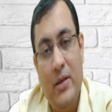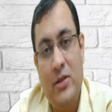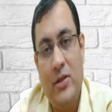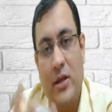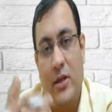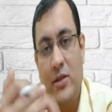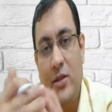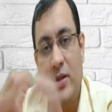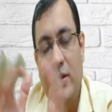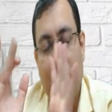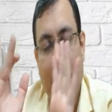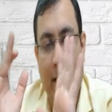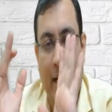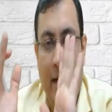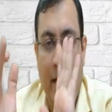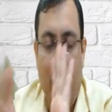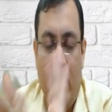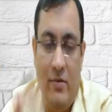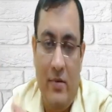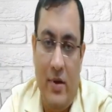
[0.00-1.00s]
structure is
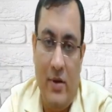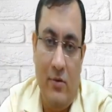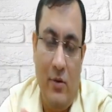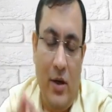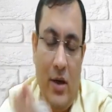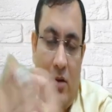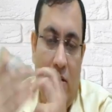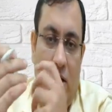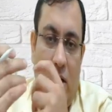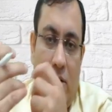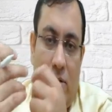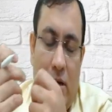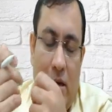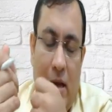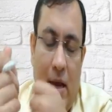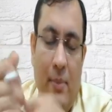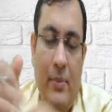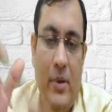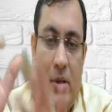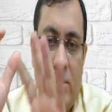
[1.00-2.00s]
irrelevant. Whatever
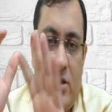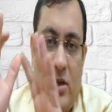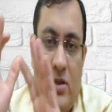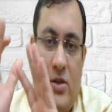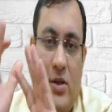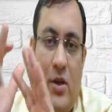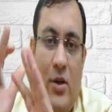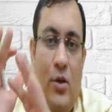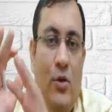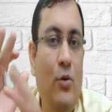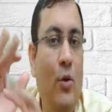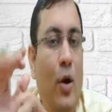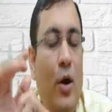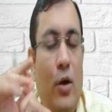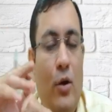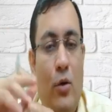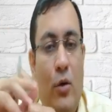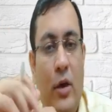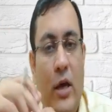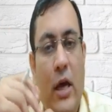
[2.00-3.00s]
capital structure you
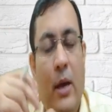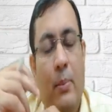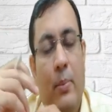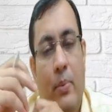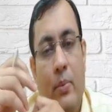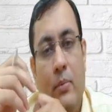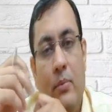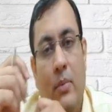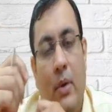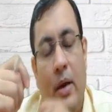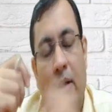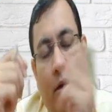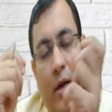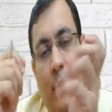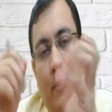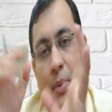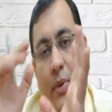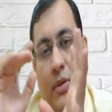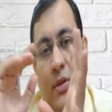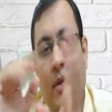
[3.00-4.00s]
want to keep,
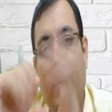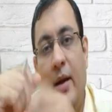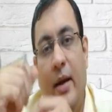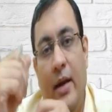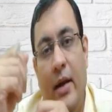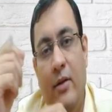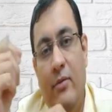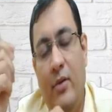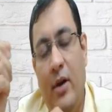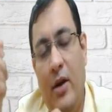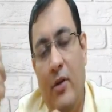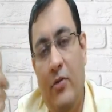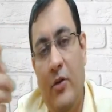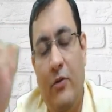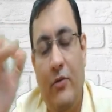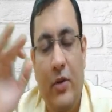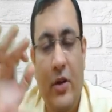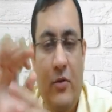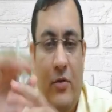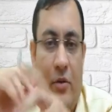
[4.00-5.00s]
100% unlevered,
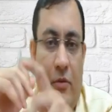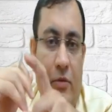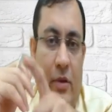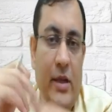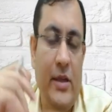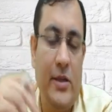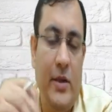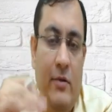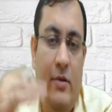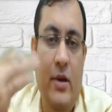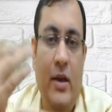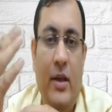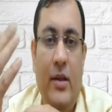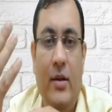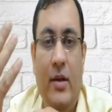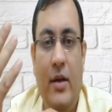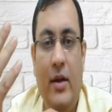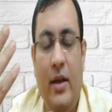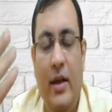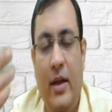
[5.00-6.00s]

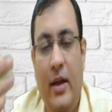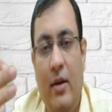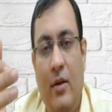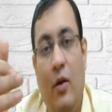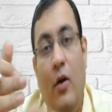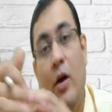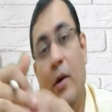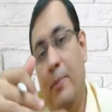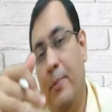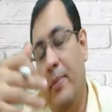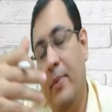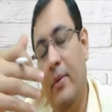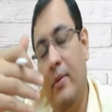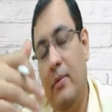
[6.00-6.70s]
50-50, 70-30, or